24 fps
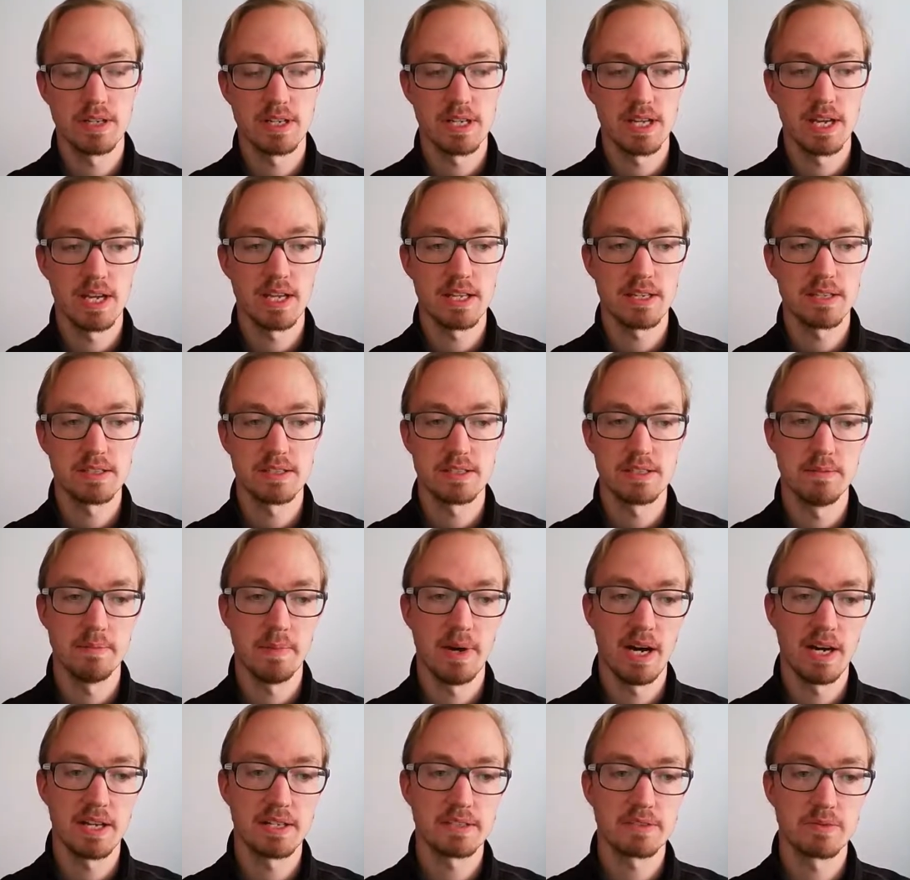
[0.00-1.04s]
again,
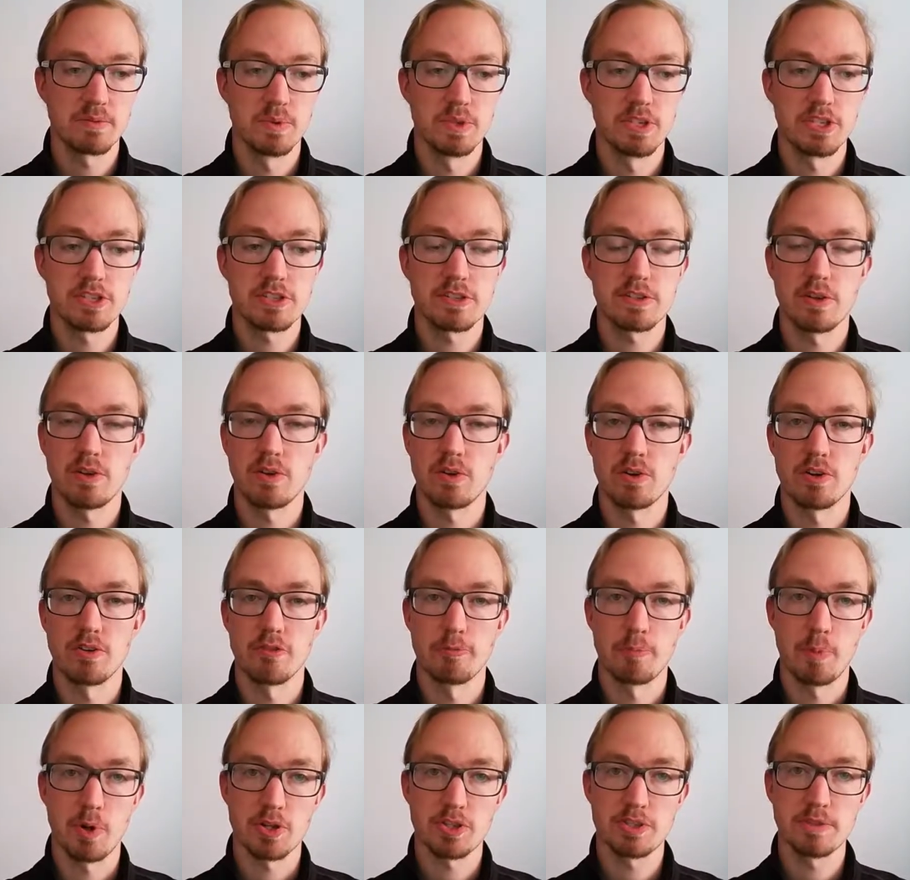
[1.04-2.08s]
demand, wish, or
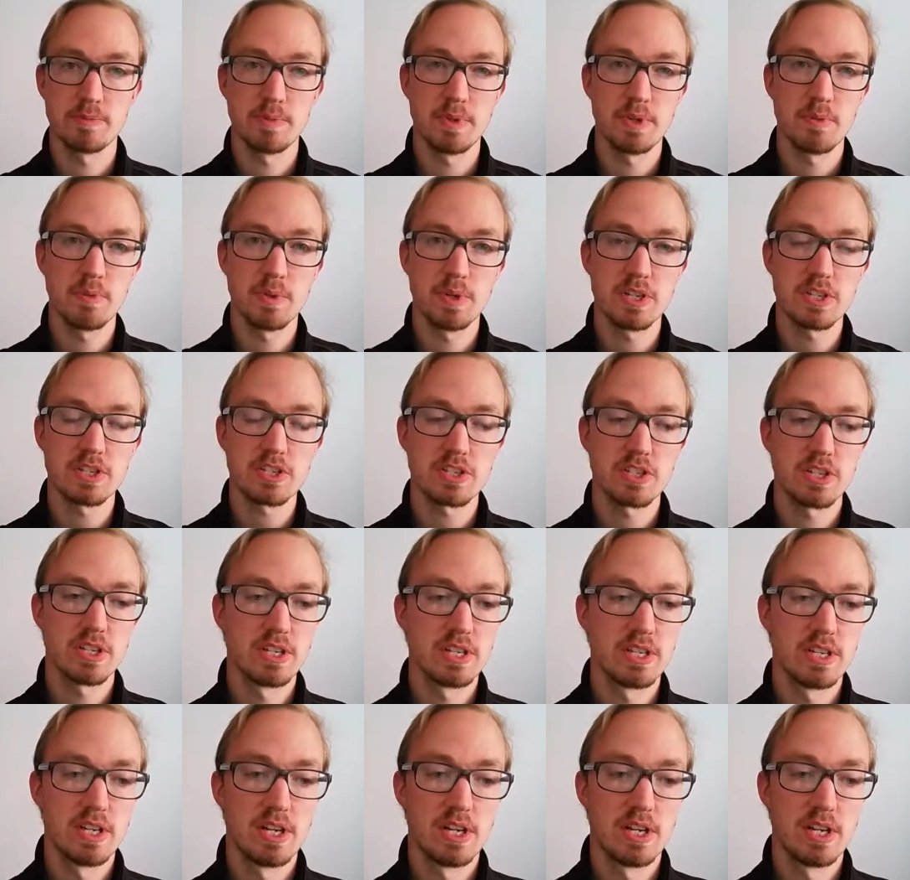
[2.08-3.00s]
if possible wish.